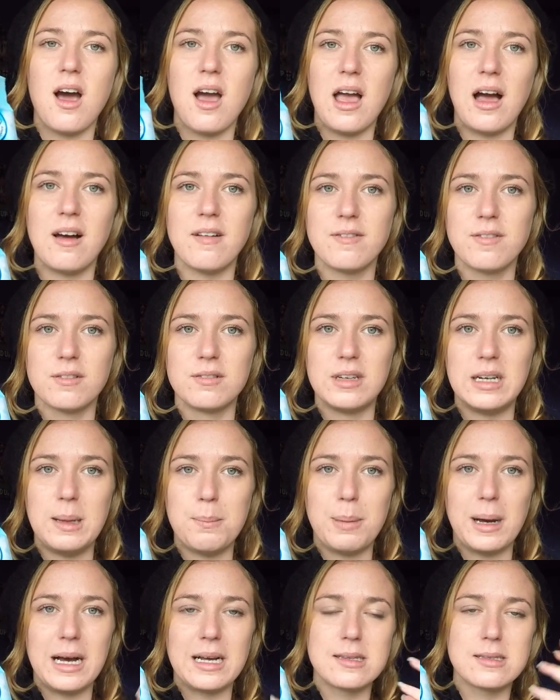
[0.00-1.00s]
I have really
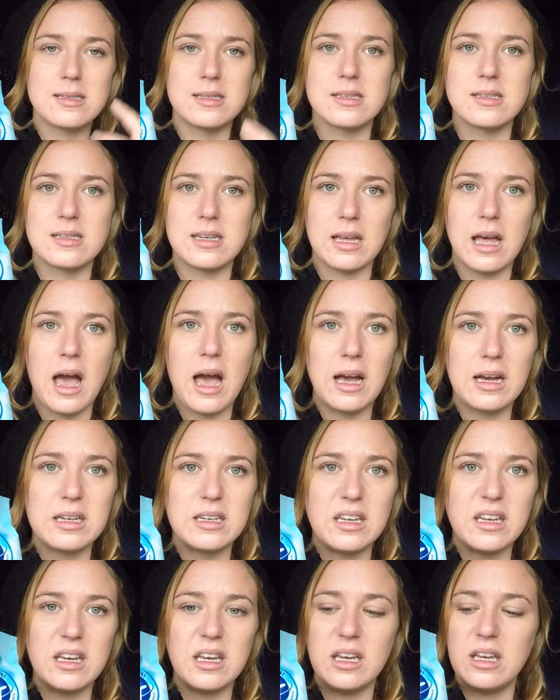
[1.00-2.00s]
bad cystic
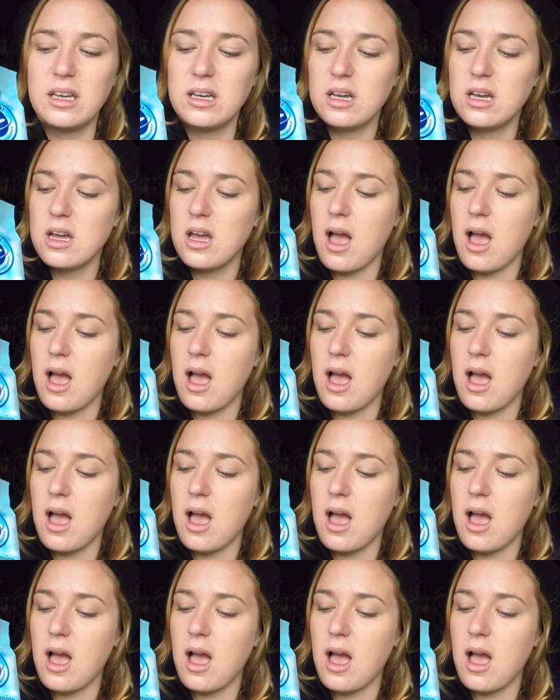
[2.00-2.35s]
acne,